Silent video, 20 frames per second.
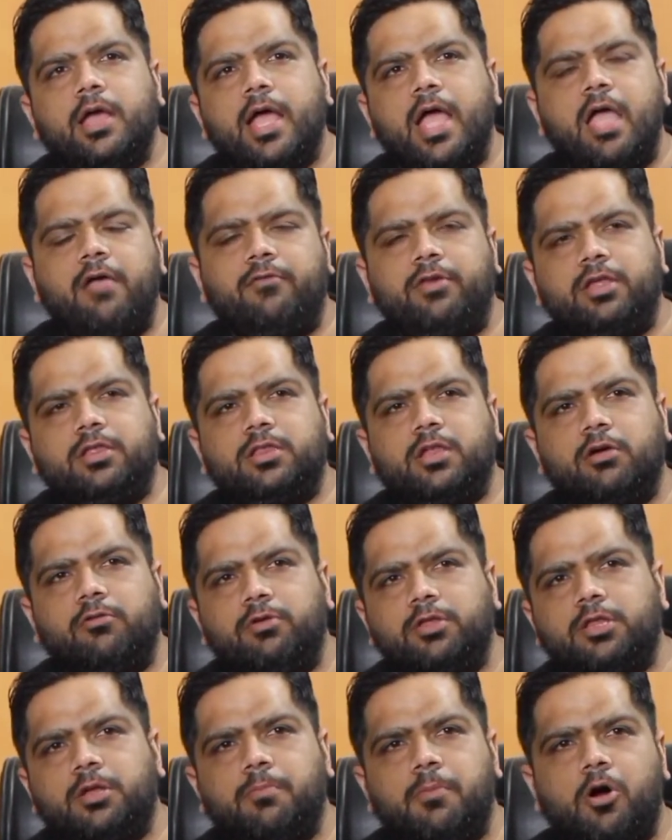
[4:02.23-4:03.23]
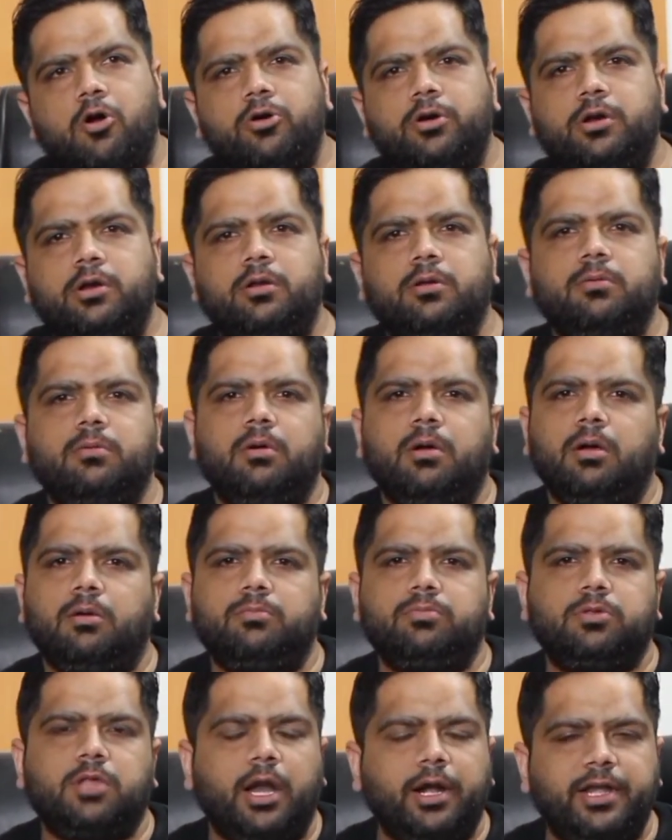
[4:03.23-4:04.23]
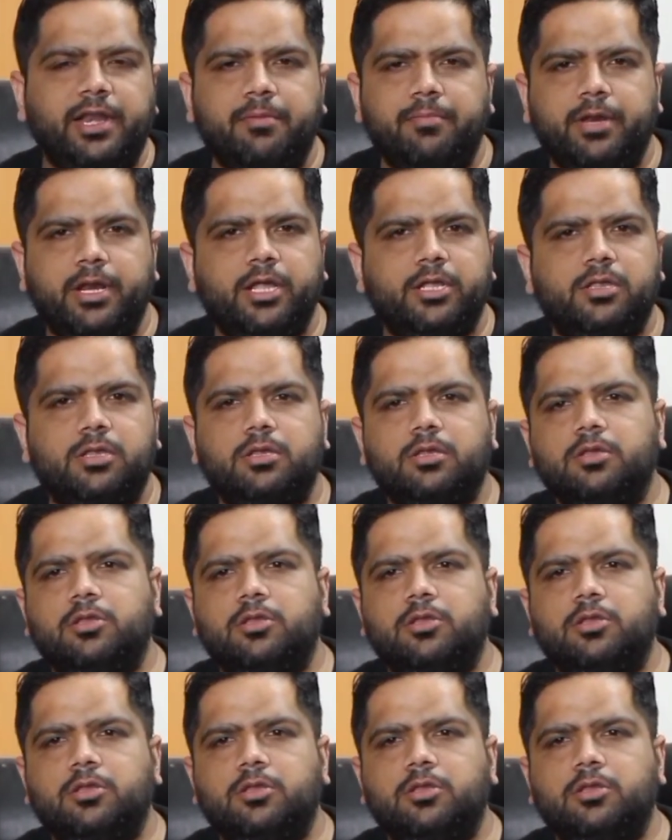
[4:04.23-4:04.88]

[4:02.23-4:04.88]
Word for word: every service about 30 minutes.